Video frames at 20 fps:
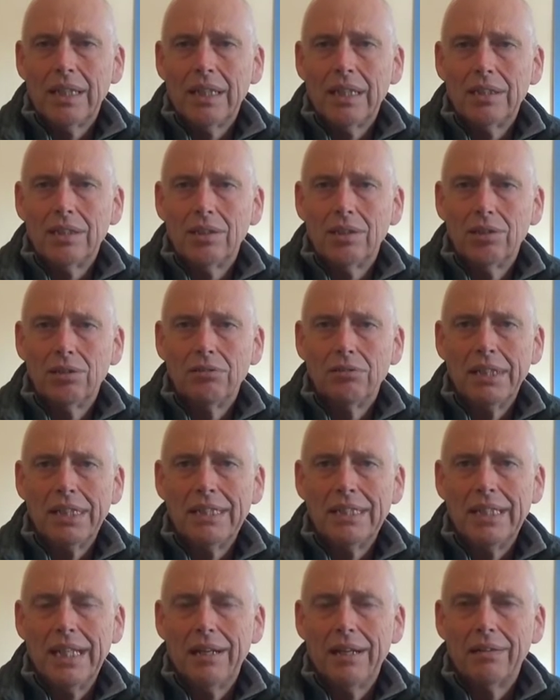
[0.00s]
and
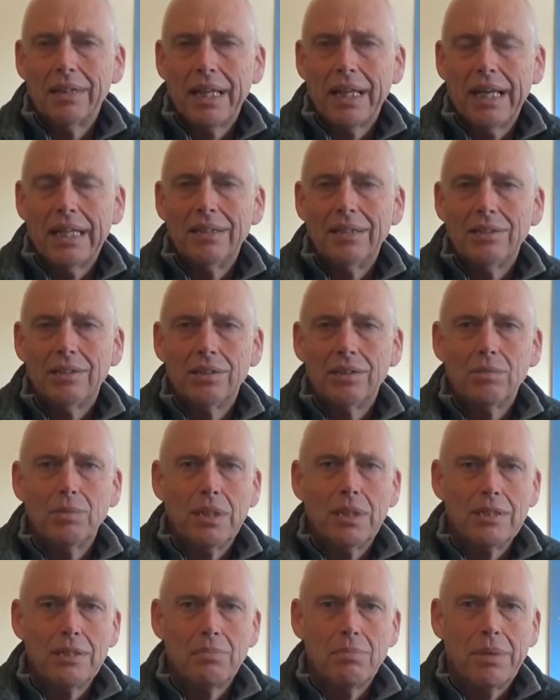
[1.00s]
chlorinated alkanes, as
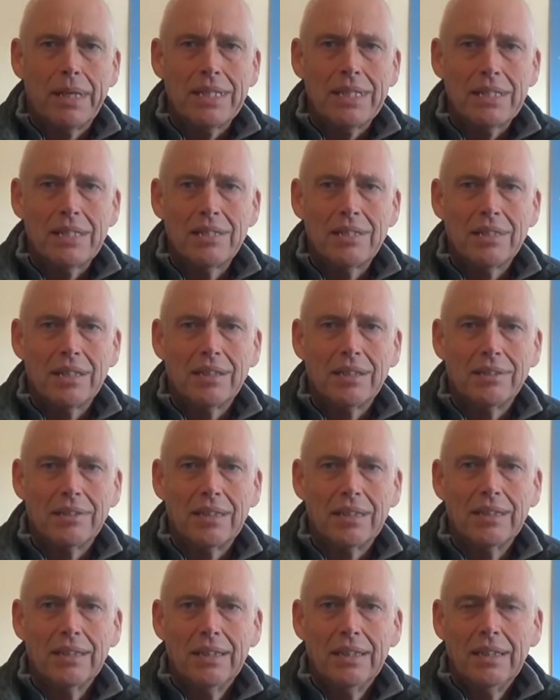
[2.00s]
well as a
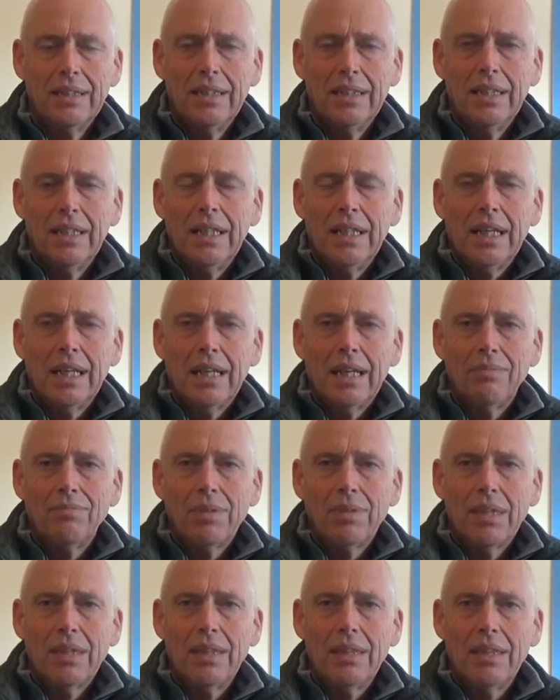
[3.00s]
plasticizer.
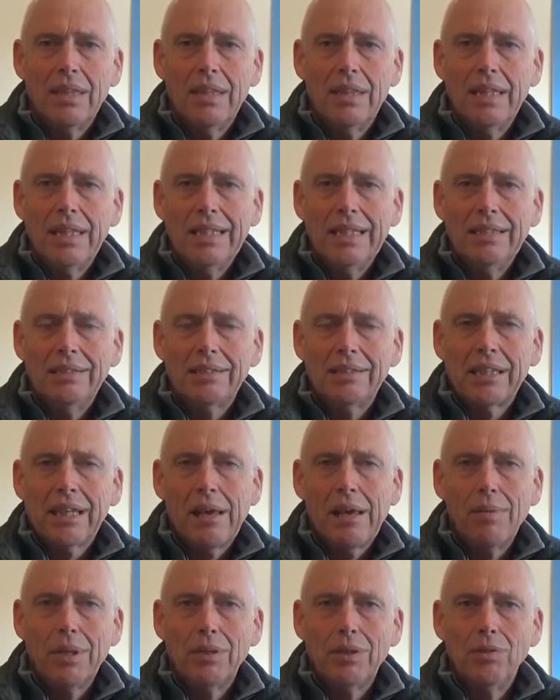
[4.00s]
These
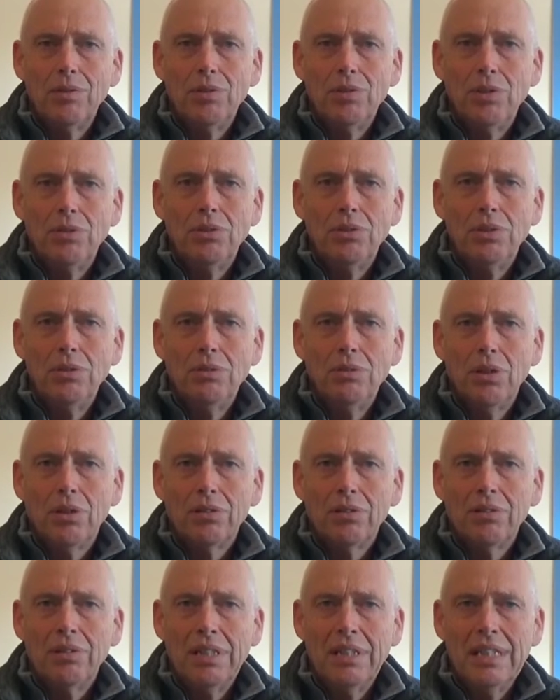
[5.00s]
chemicals, you do
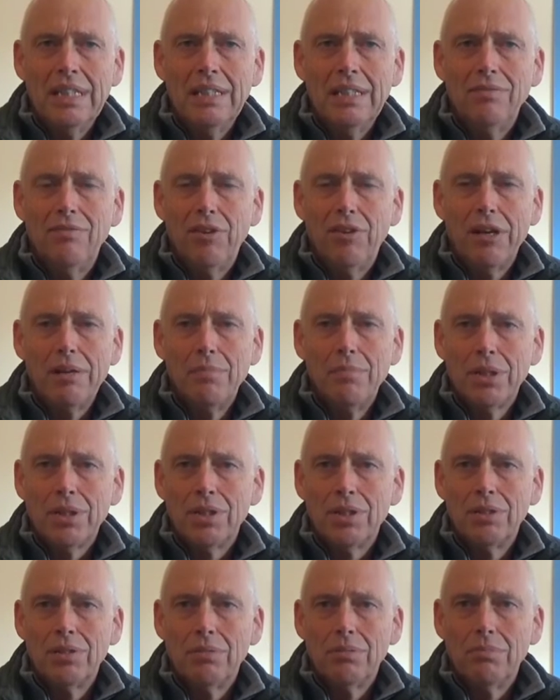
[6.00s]
not need very
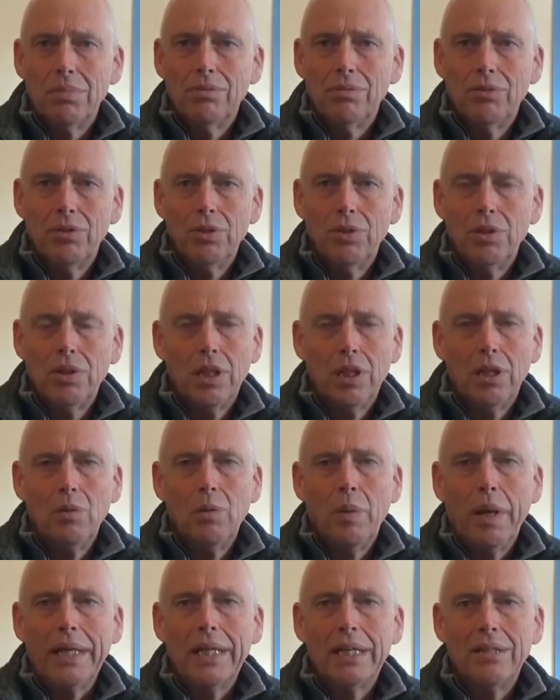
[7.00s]
much of them before you go
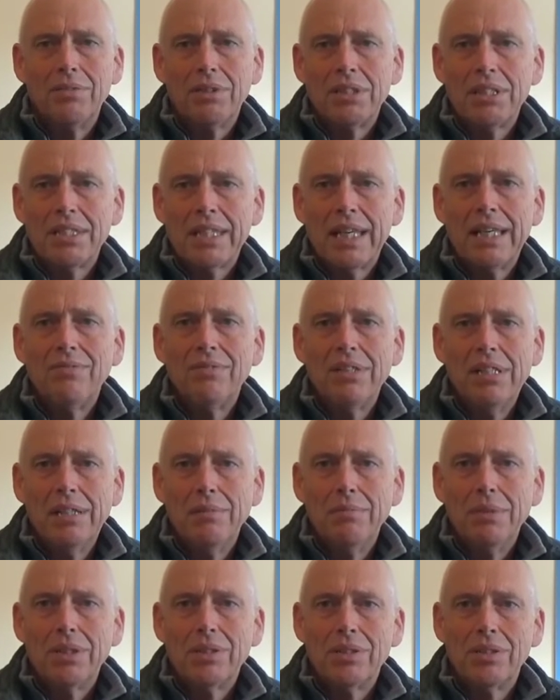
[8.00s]
way over the safety
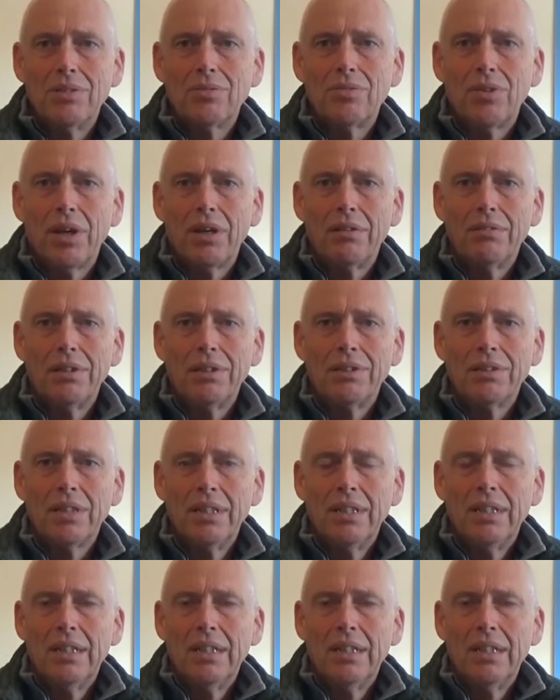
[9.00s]
limits as far as